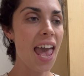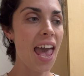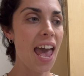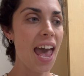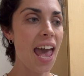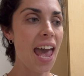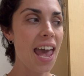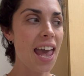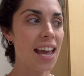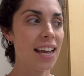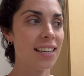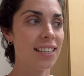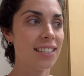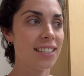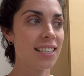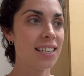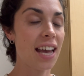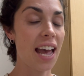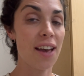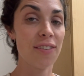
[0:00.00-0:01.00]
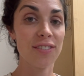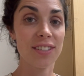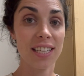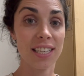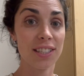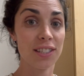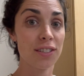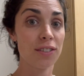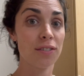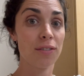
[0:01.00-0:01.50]
and have
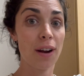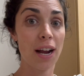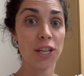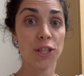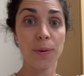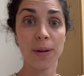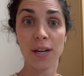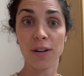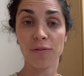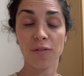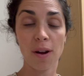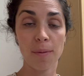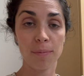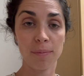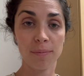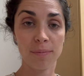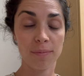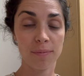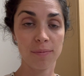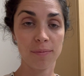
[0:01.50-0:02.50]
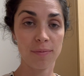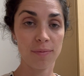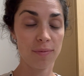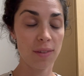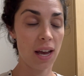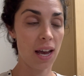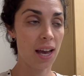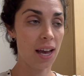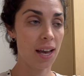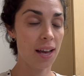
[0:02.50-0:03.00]
since graduated from
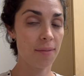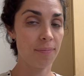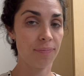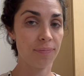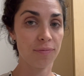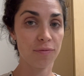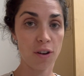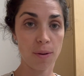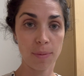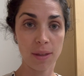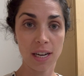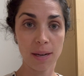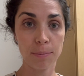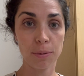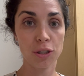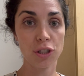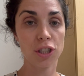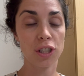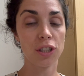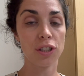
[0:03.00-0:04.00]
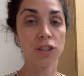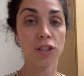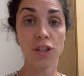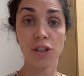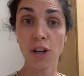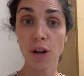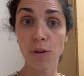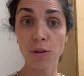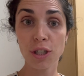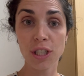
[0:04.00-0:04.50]
the nipple shield to
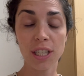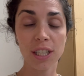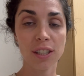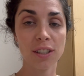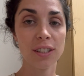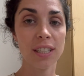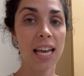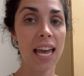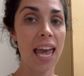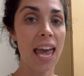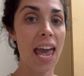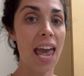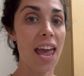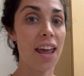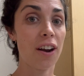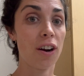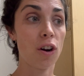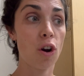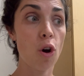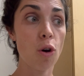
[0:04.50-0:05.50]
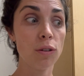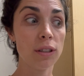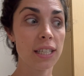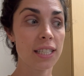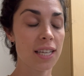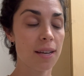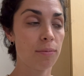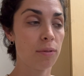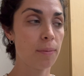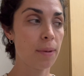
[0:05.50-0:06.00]
no shield, and are only
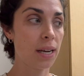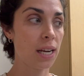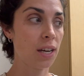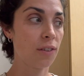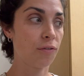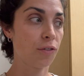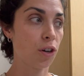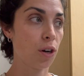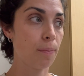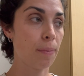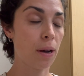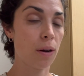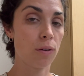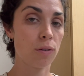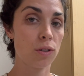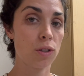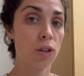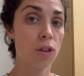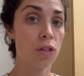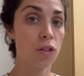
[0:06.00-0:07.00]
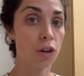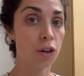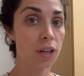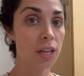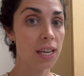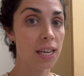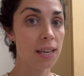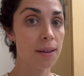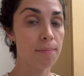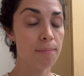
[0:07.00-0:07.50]
supplementing for about
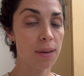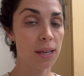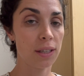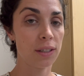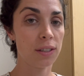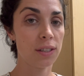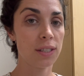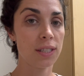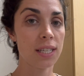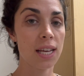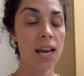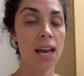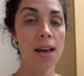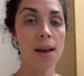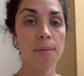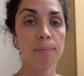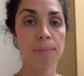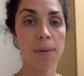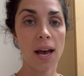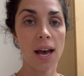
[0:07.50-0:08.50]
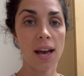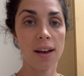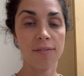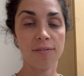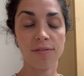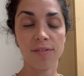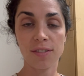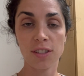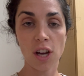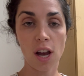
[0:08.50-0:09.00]
30 mils
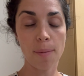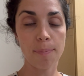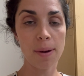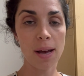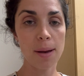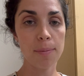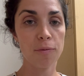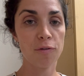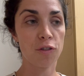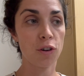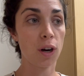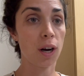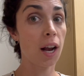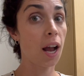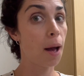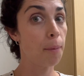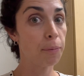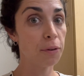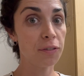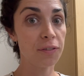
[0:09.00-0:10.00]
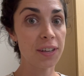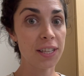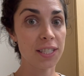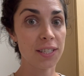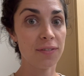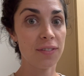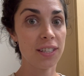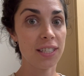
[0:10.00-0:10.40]
of top up for a couple feeds of the